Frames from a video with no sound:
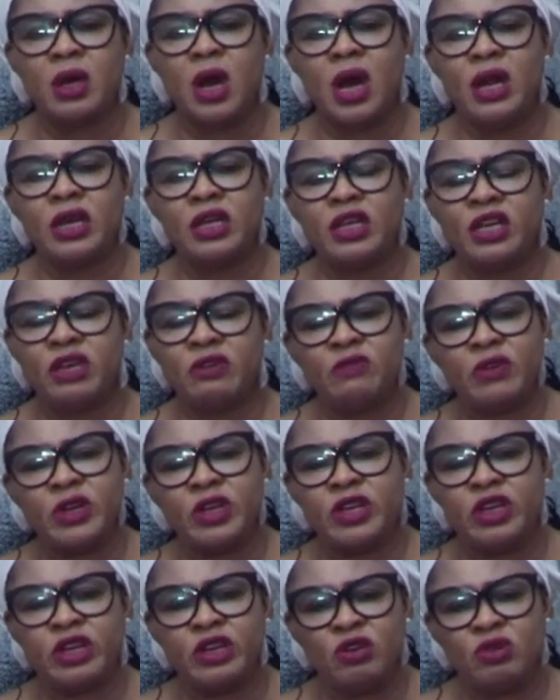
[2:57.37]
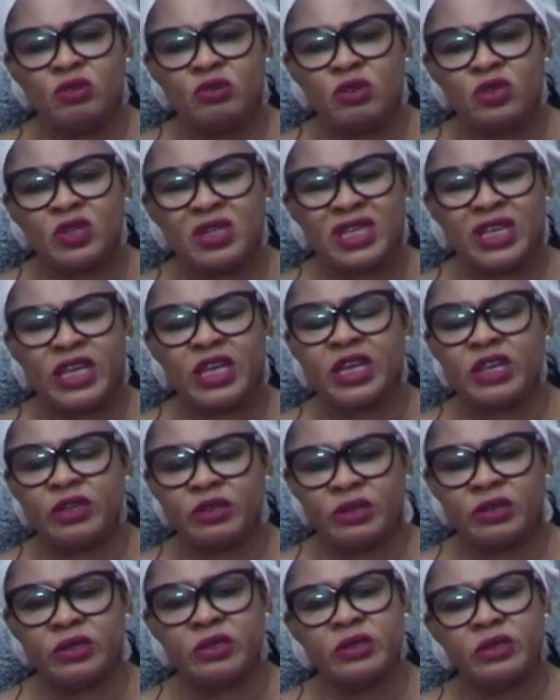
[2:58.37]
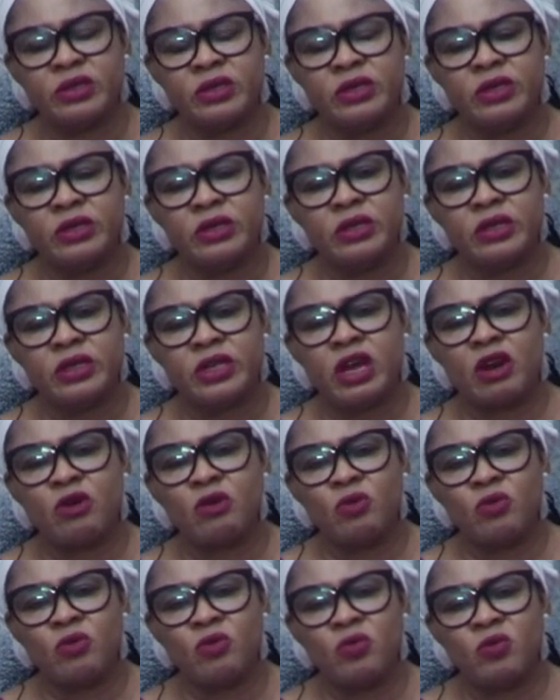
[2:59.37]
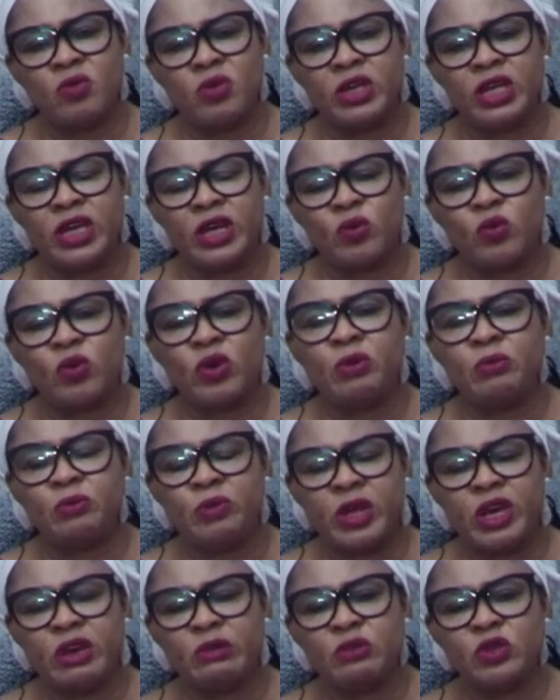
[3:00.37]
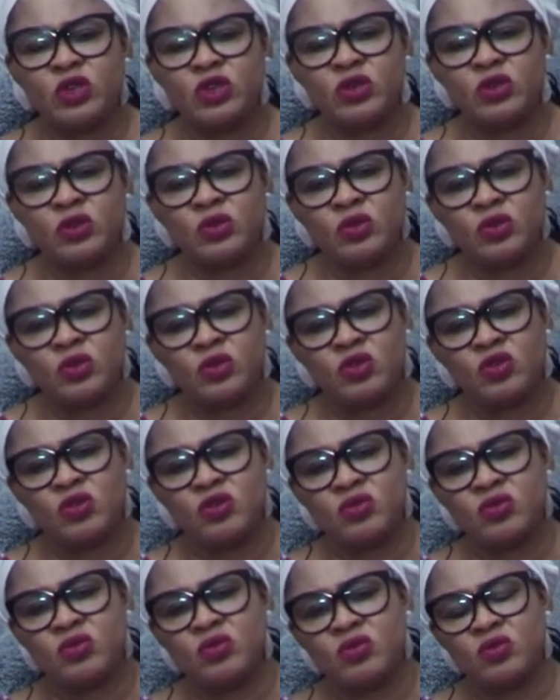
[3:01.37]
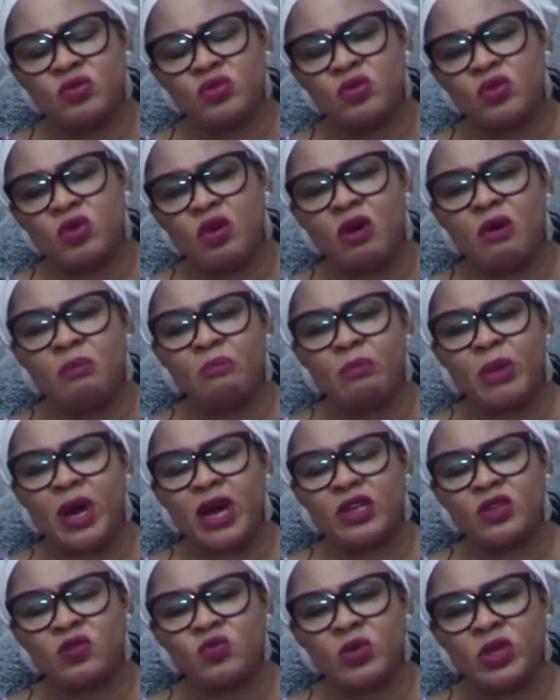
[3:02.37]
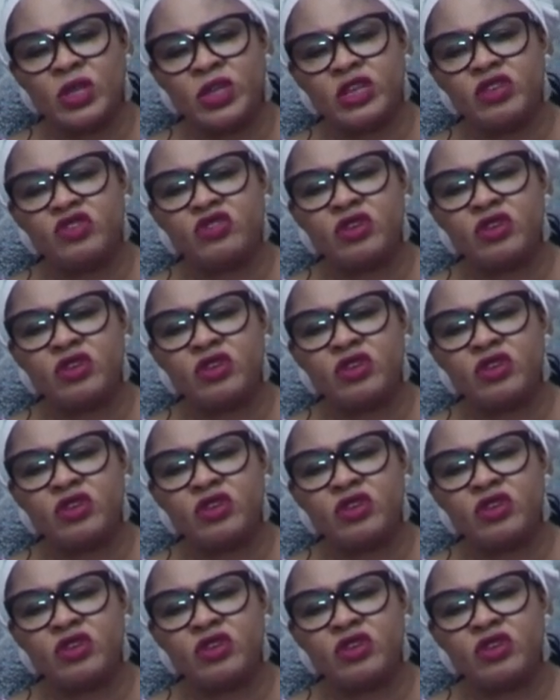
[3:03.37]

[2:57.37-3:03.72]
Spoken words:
and giving the youth skills that will equip them to combat with the